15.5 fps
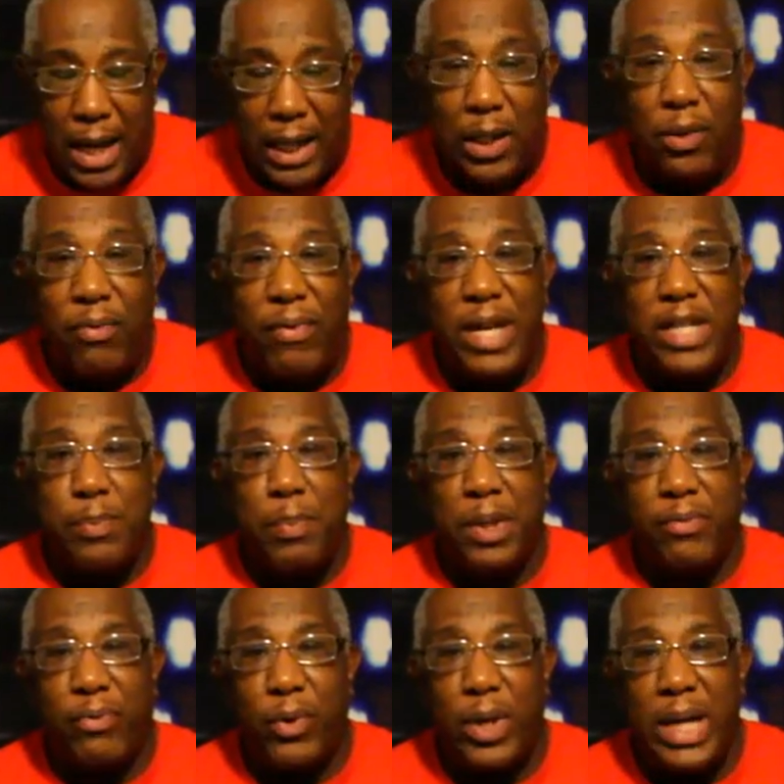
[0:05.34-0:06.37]
Hello,
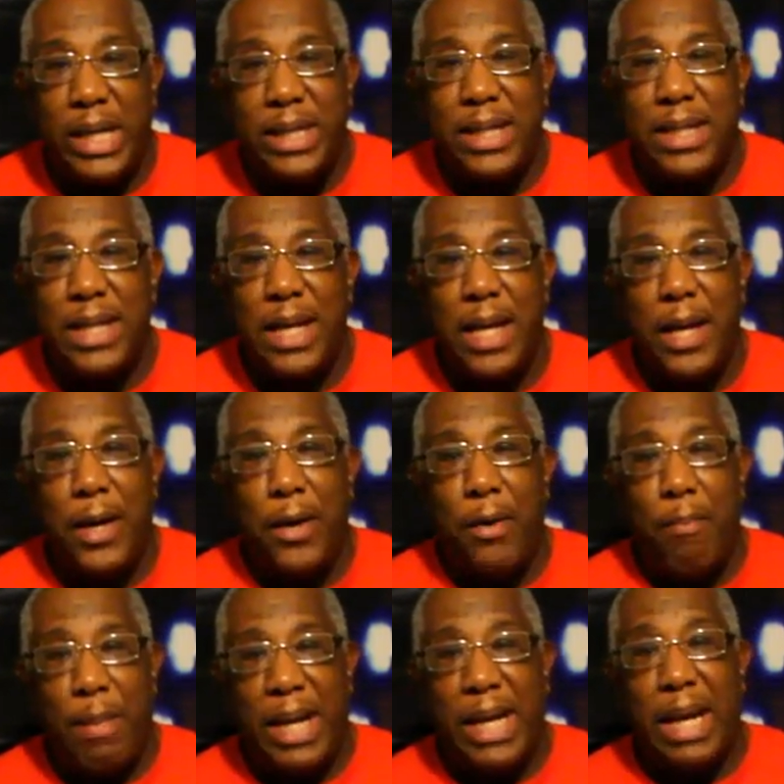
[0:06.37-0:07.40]
Facebook friends.
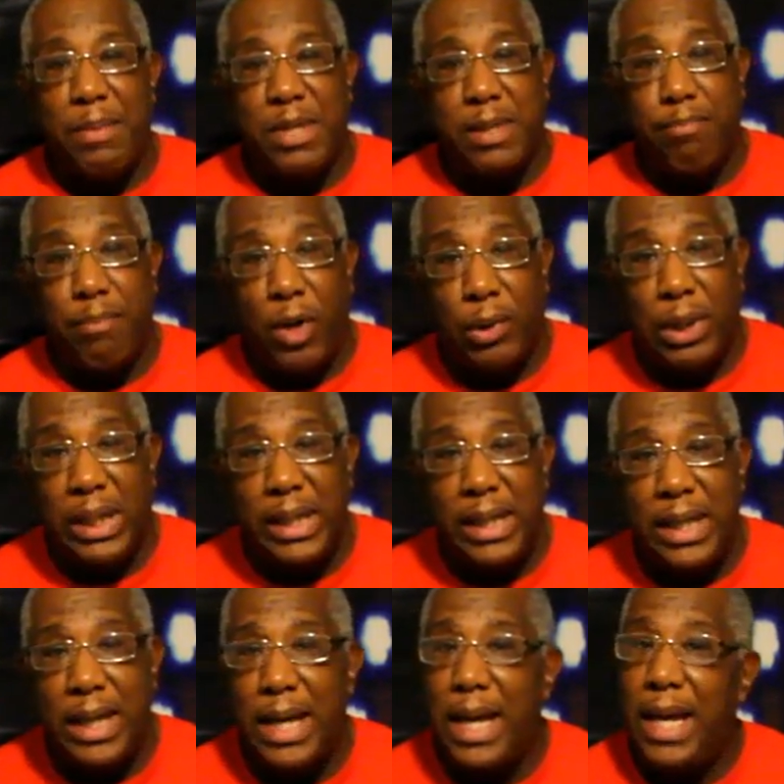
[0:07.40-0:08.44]
My name is
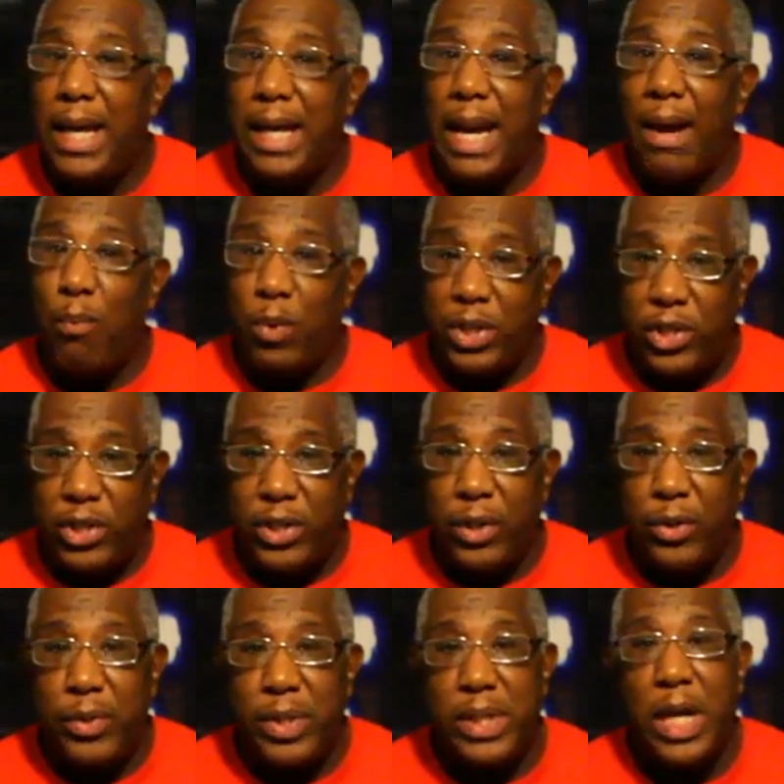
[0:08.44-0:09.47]
Merlin, and I'm with
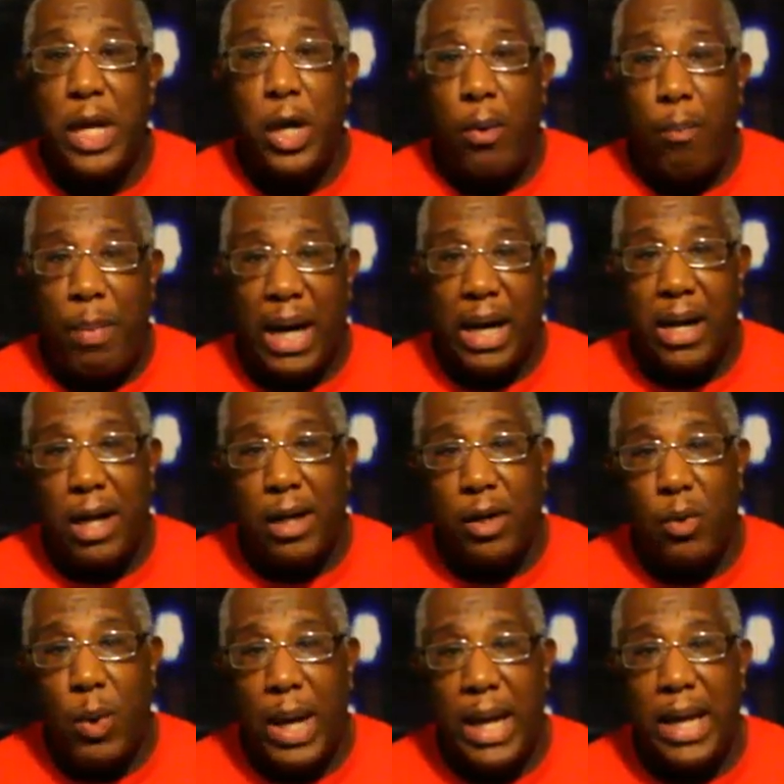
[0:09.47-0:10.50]
Shirts by
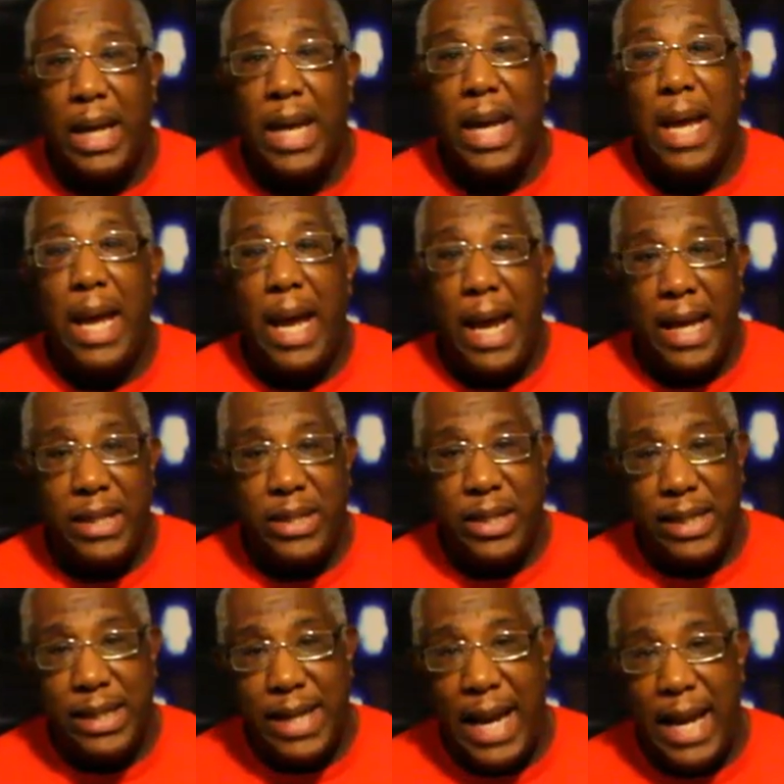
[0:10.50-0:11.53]
Conoway. And
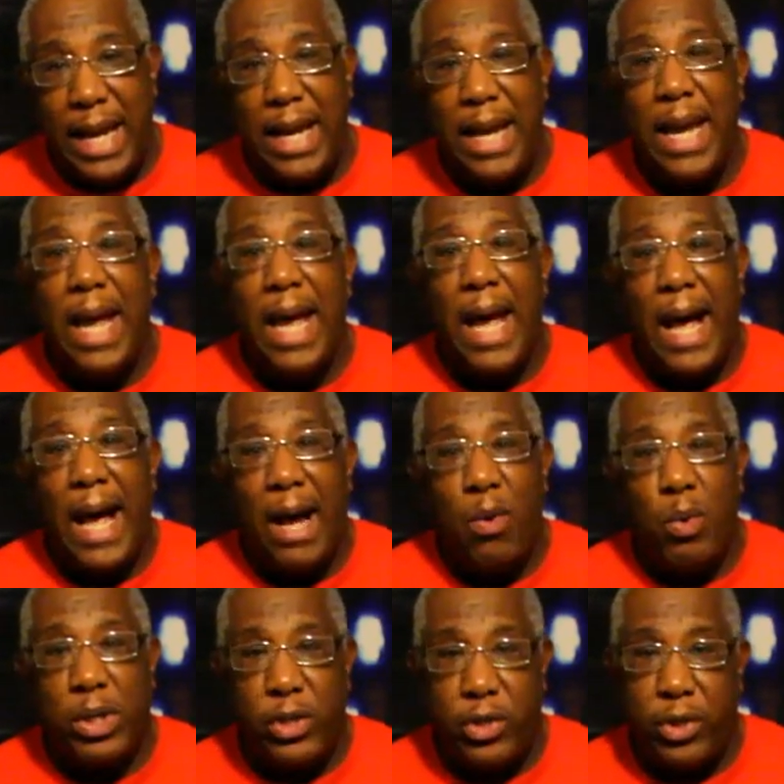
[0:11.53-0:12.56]
today,
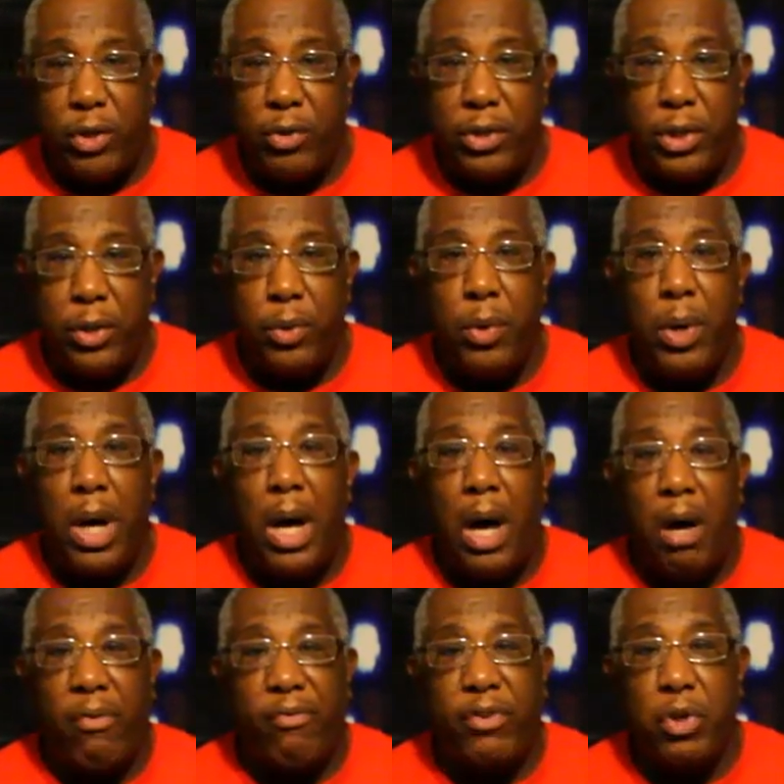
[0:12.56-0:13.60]
I want to show you
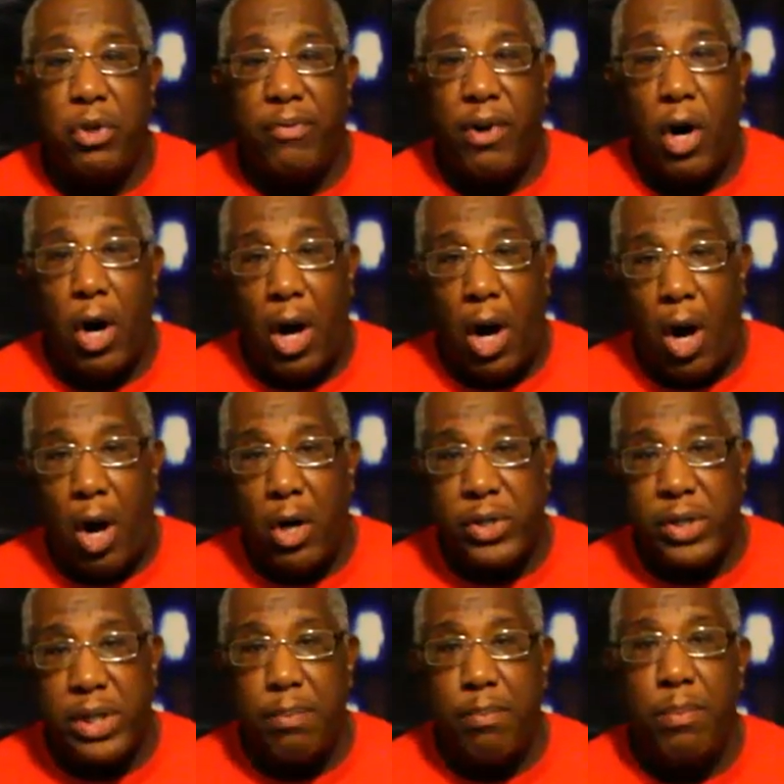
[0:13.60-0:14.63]
a few of our
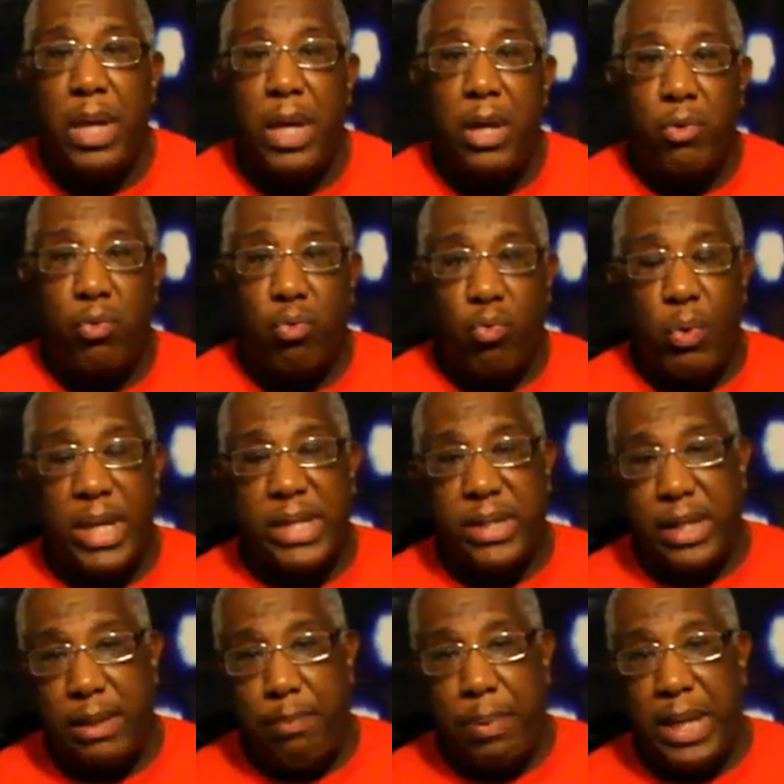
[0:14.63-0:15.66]
awesome
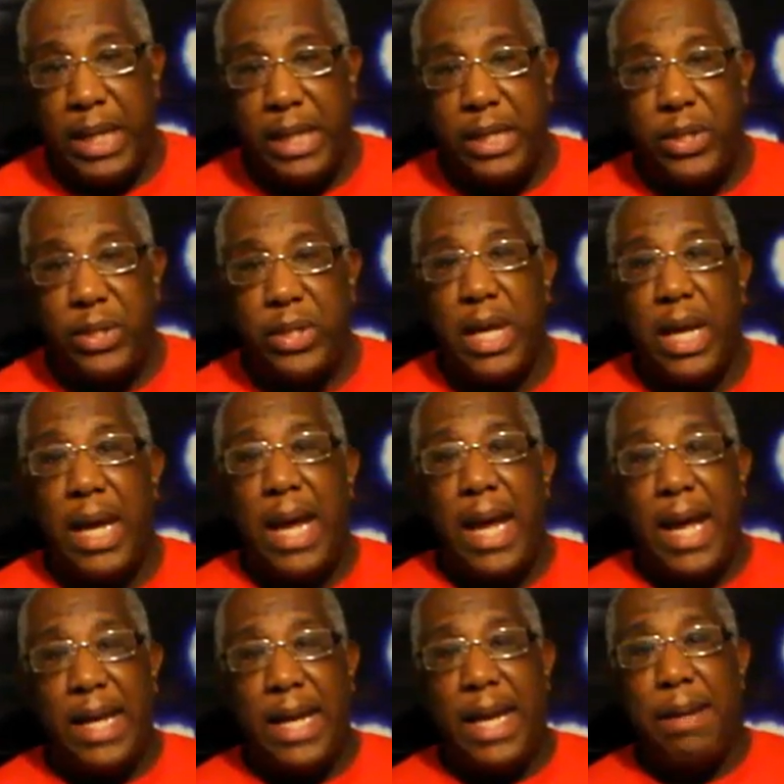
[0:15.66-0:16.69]
rest in peace
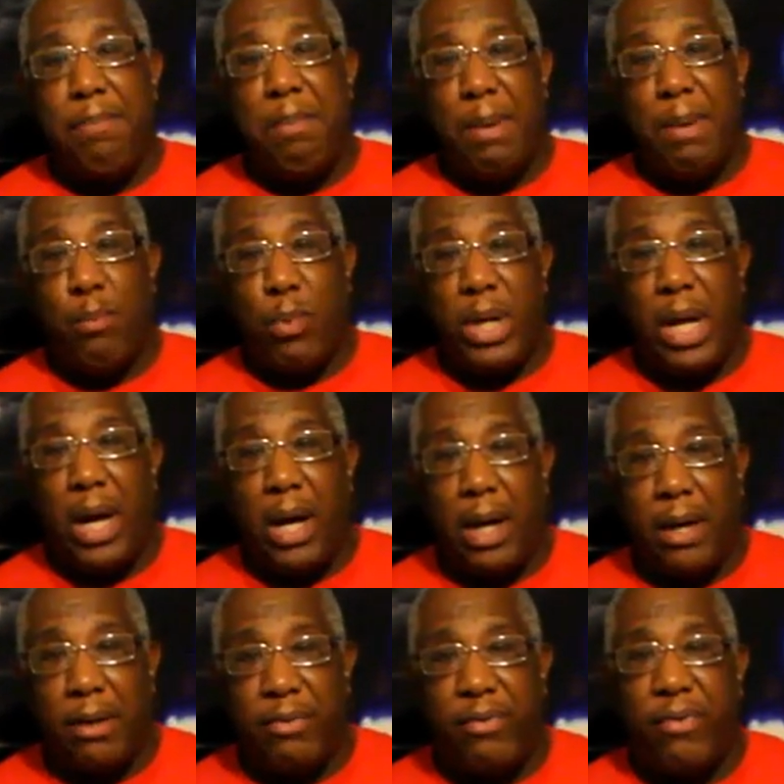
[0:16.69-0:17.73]
and in memory
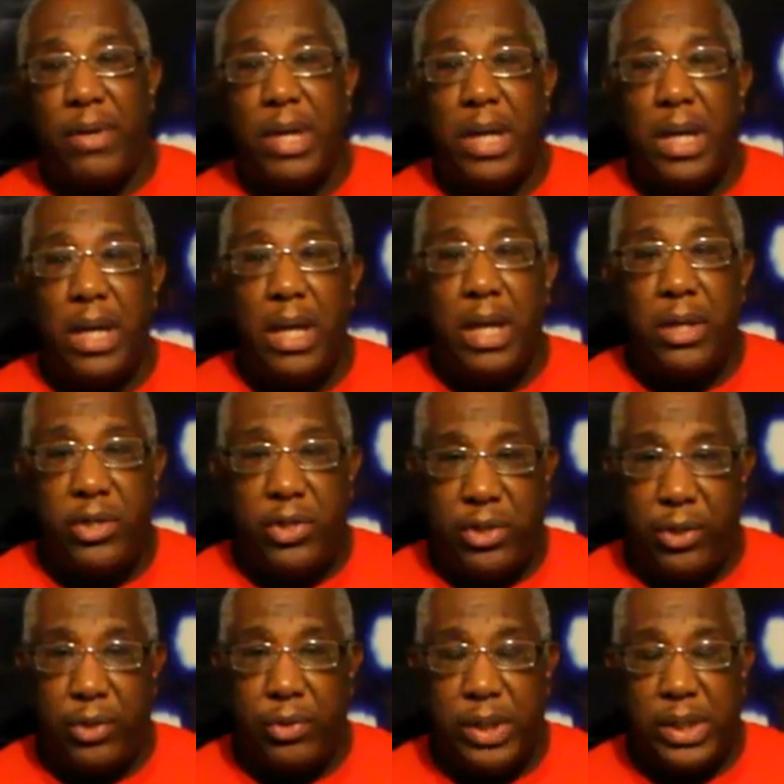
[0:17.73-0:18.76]
of
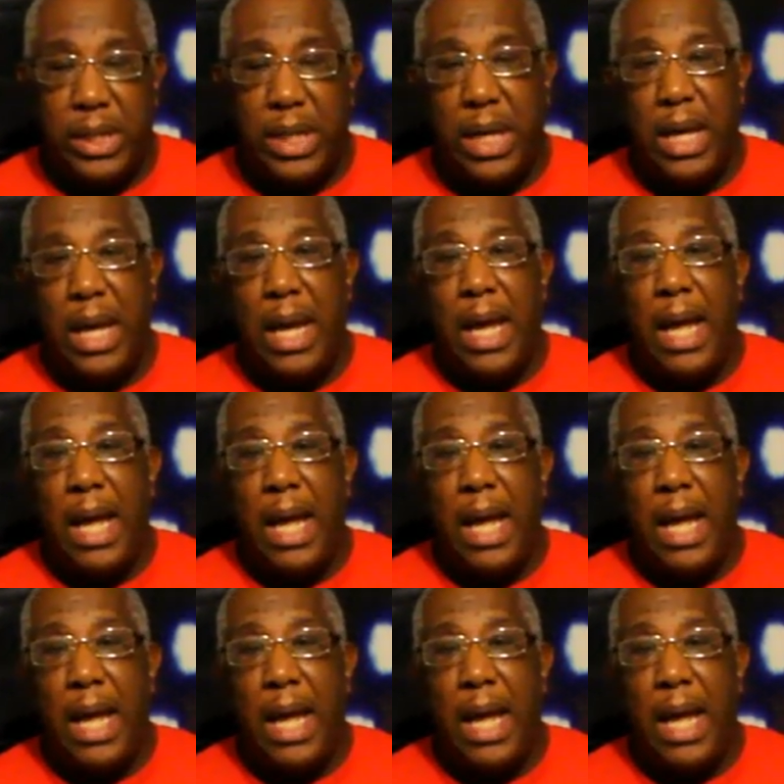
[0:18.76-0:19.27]
shirts.